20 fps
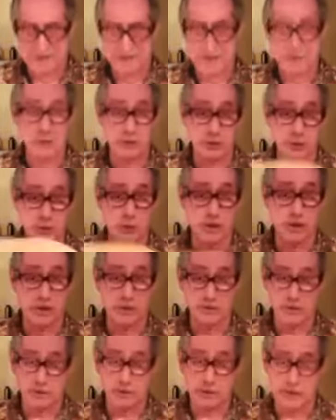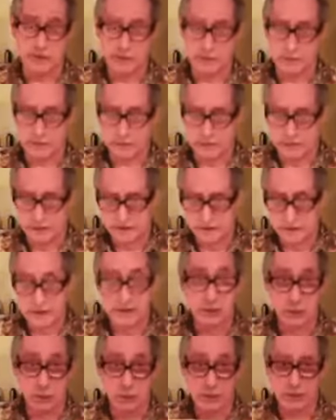which is why I still have it. And
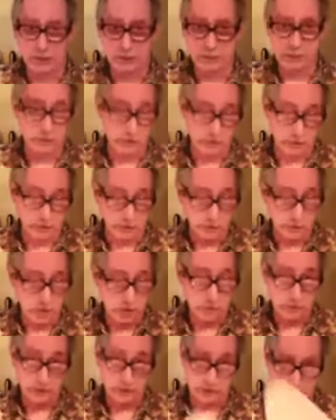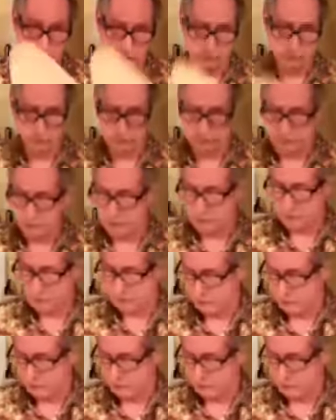you're welcome. You can call me, I'll sell it to